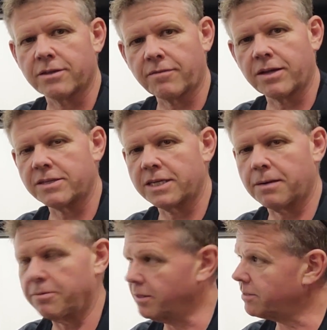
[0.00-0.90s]
So I've got it set
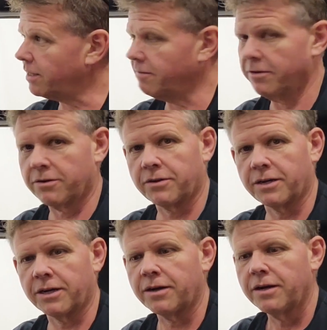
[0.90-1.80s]
up inside the vehicle
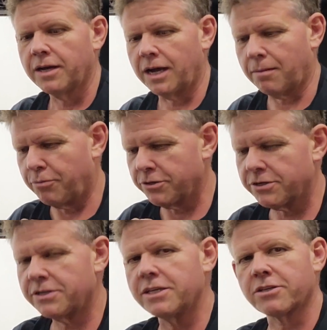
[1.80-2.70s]
here. Push
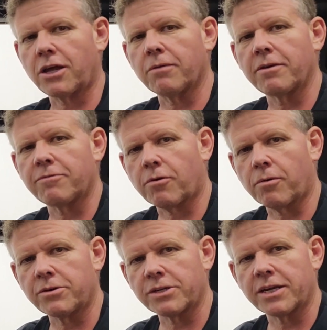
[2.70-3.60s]
your seats all the way
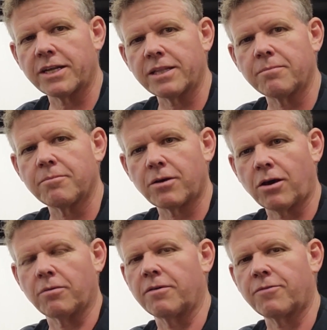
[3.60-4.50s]
forward. You're going to need them
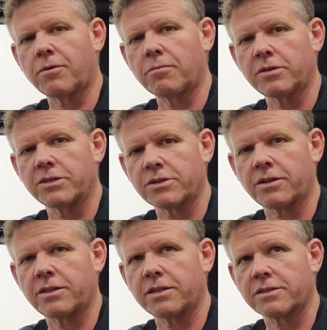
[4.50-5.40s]
all the way forward when you
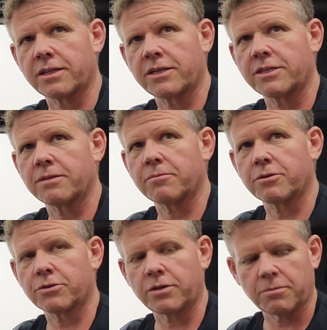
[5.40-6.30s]
start the installation, and I'll
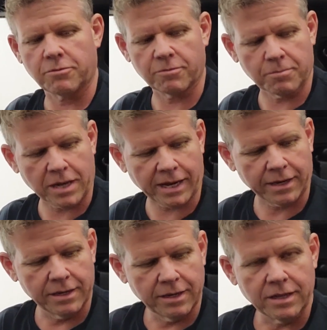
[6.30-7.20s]
show you moving back.
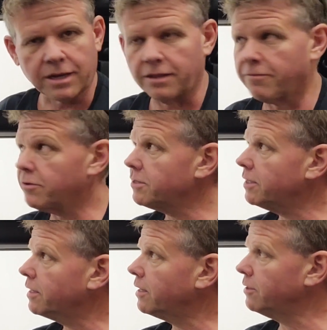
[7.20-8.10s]
Now the first thing
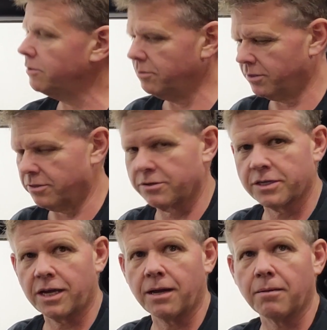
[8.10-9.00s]
you got to do is there's
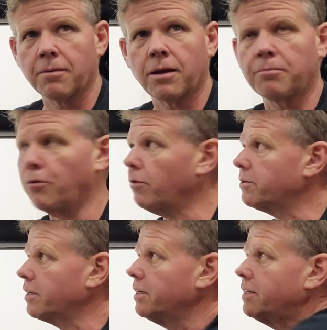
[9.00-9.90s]
a
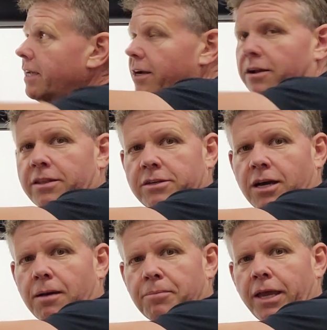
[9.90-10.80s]
bolt you're going to take out of the
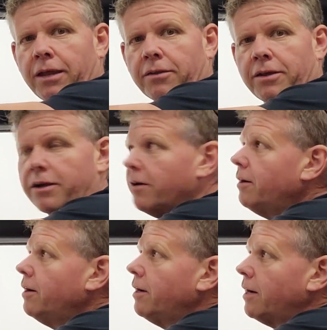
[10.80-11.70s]
top panel here.
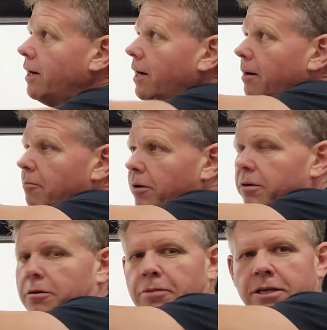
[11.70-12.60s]
We're
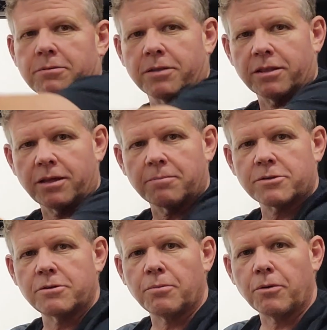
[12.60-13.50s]
going to replace it with a thumb
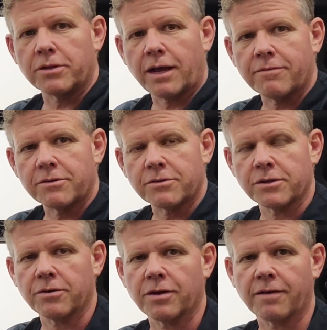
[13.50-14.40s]
screw bolt after, so
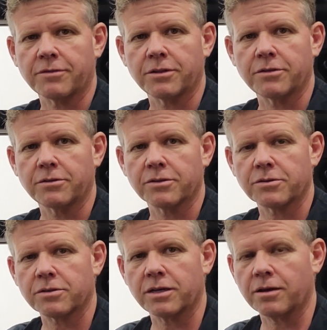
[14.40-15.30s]
you don't have to do
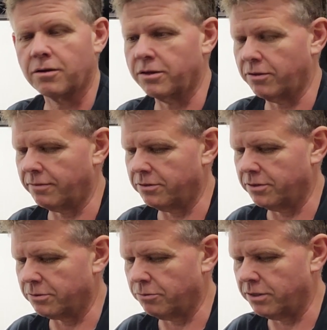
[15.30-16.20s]
this. You don't have to do
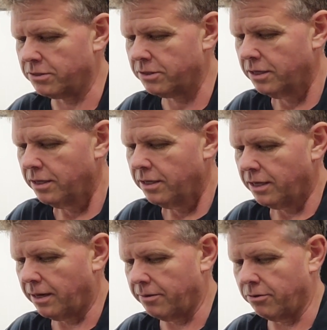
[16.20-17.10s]
this once.
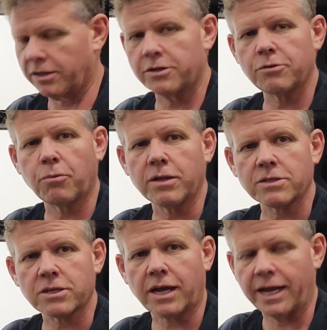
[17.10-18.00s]
You're only going to do one
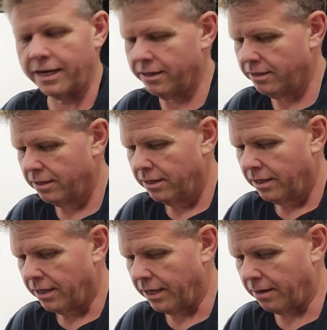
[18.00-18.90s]
side,
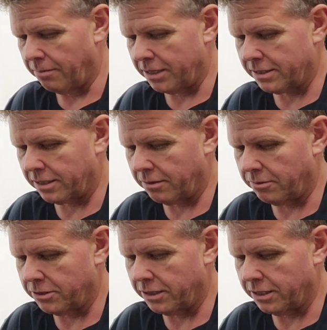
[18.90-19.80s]
and basically
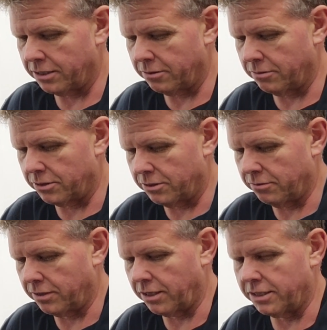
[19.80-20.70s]
what you need to do is
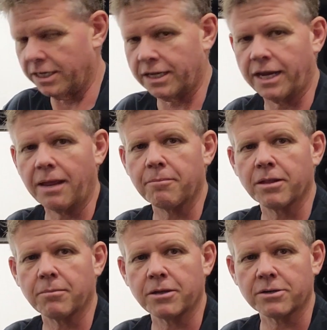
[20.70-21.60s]
you've got to take an
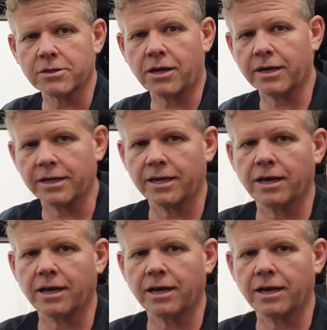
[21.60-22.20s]
8mm socket.